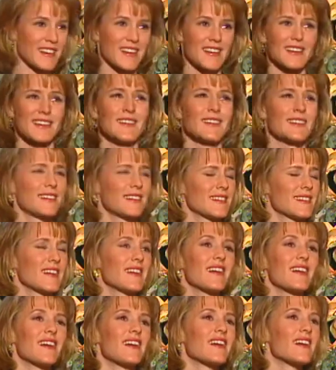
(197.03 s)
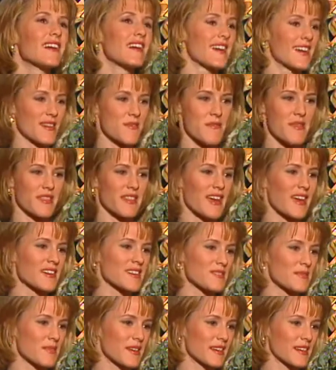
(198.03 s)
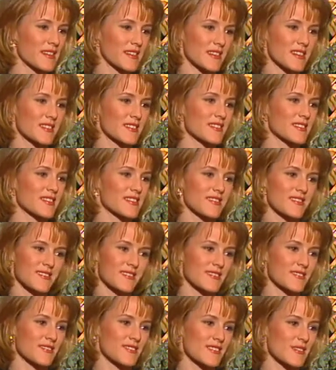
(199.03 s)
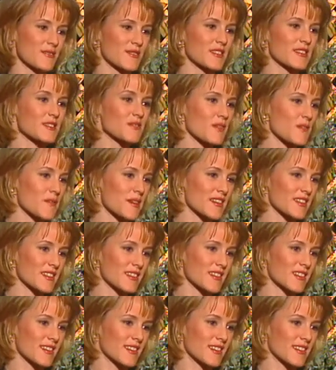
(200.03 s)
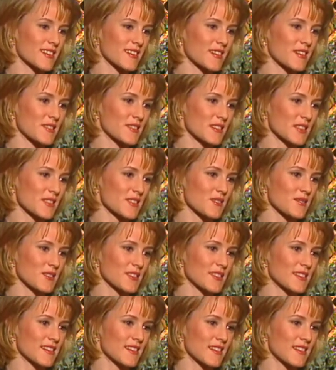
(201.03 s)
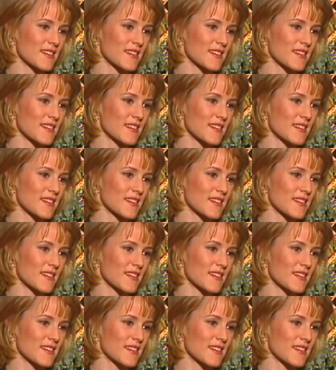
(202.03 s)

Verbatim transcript: like, oh. I mean, that to me is it was really romantic and really sweet.